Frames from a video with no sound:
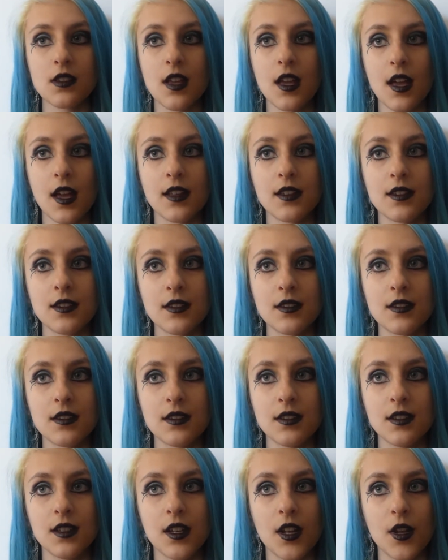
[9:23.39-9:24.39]
And
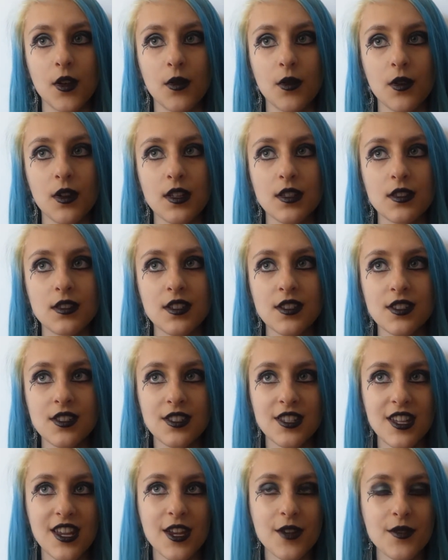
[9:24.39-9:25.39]
you know, it
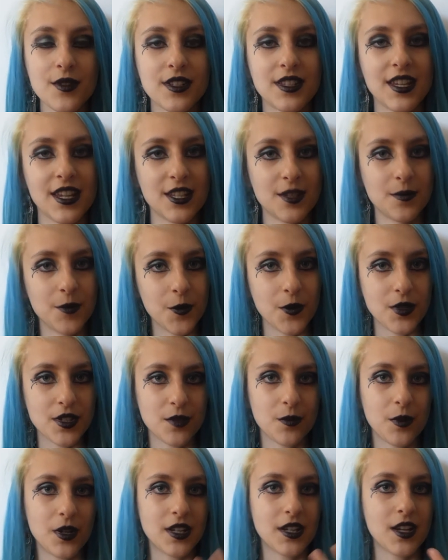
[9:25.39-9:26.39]
just irritates me when
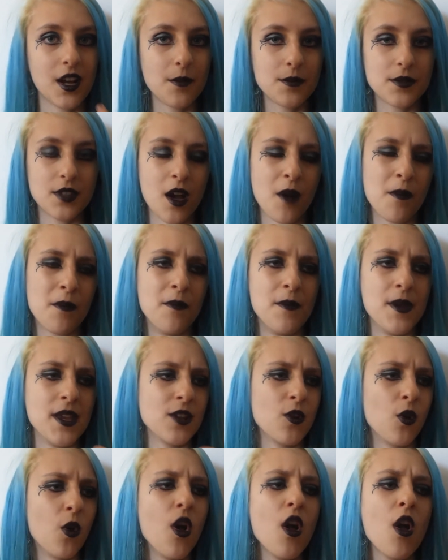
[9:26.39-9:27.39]
someone comes up
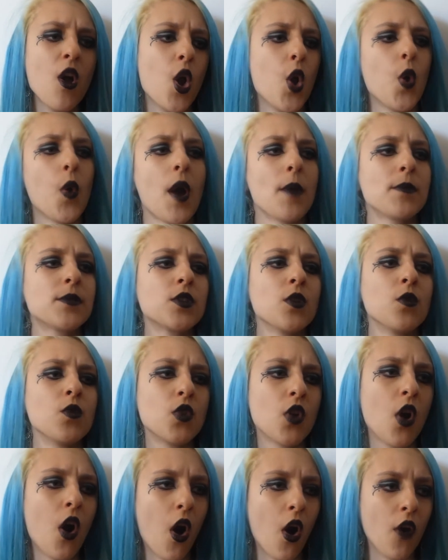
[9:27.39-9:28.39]
being all, oh, I'm so
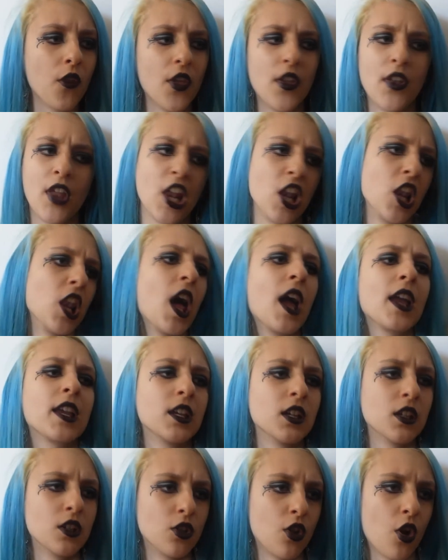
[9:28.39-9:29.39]
goth and I
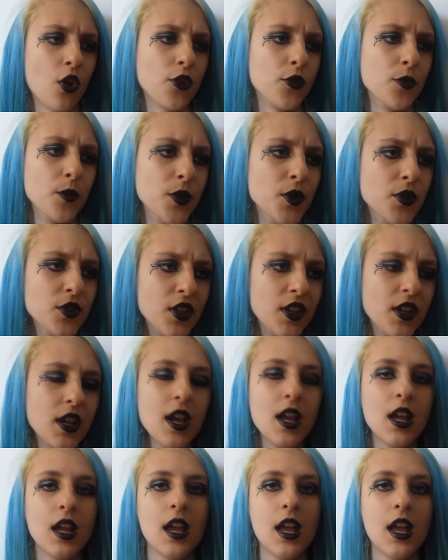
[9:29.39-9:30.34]
like goth music,